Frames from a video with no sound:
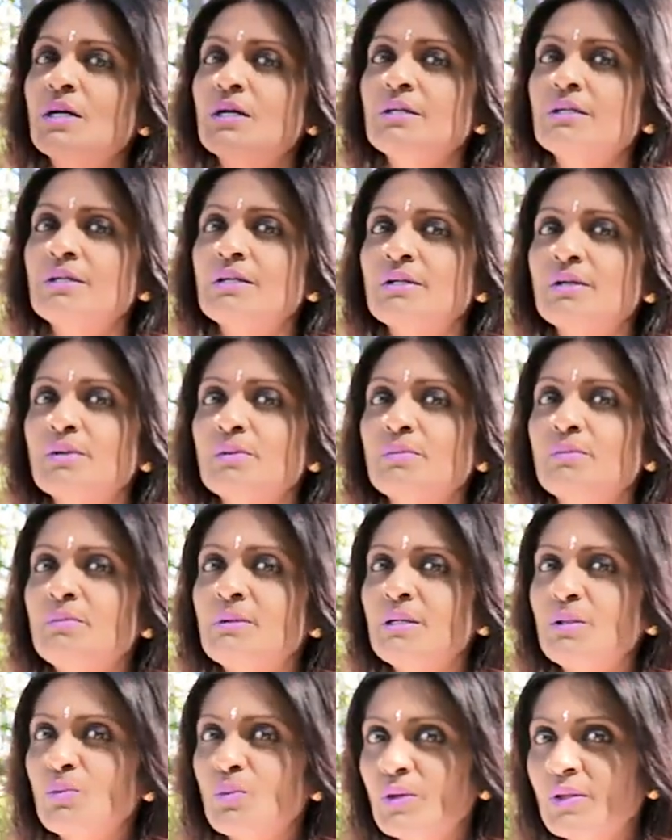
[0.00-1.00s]

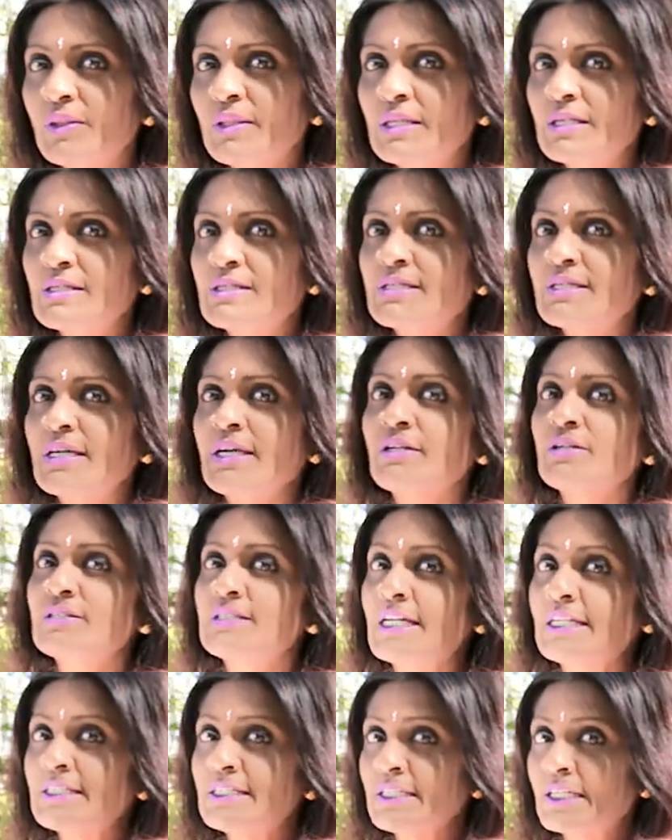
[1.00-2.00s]
be with this
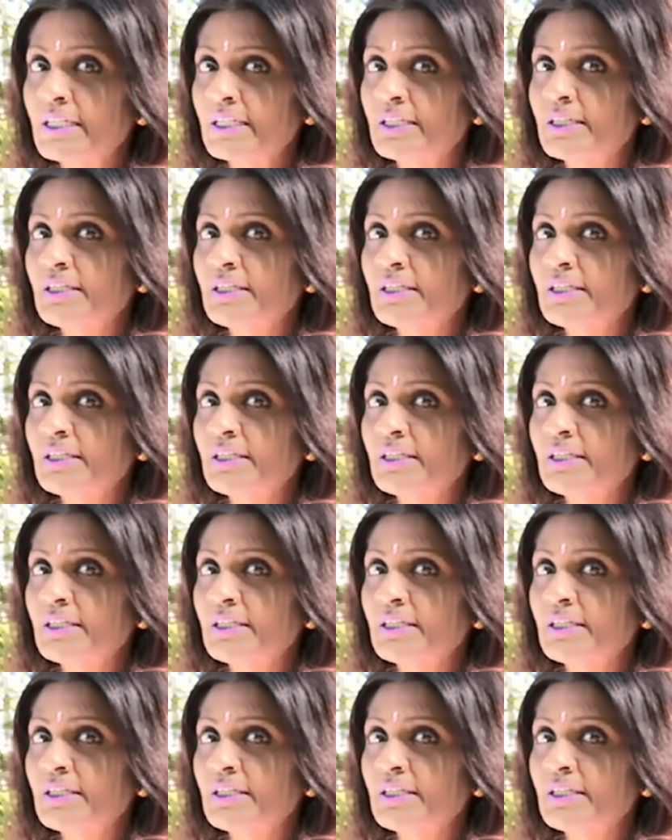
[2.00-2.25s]
energetic